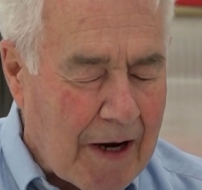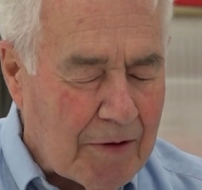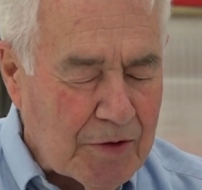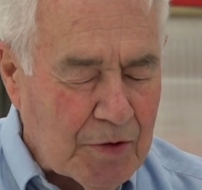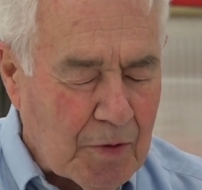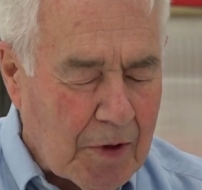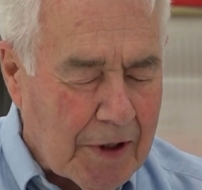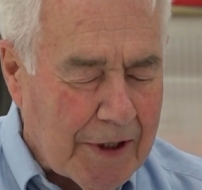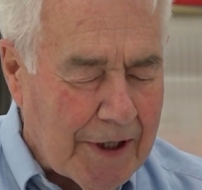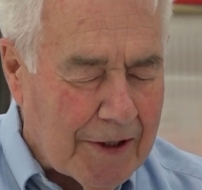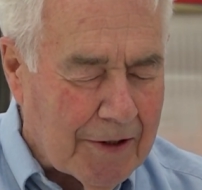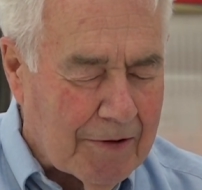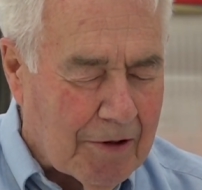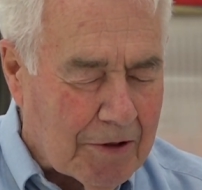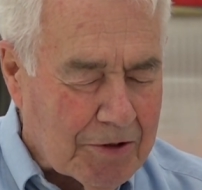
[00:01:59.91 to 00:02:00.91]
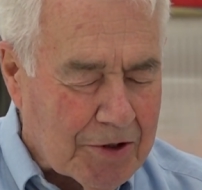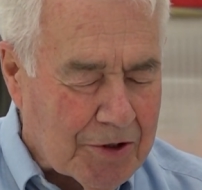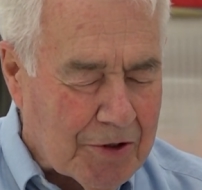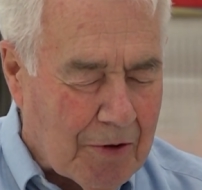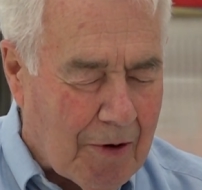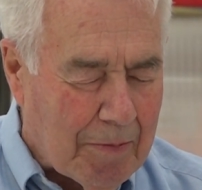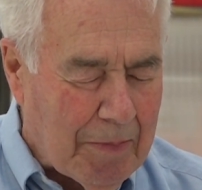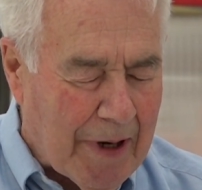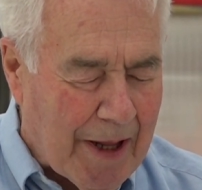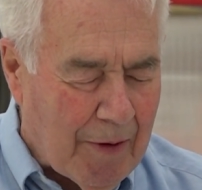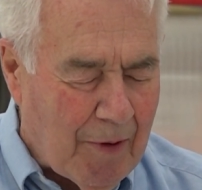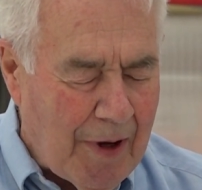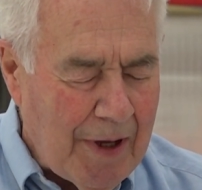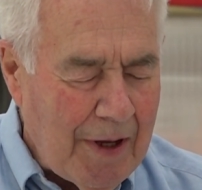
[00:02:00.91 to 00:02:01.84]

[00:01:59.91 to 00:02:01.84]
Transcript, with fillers: I was working grocery store, but I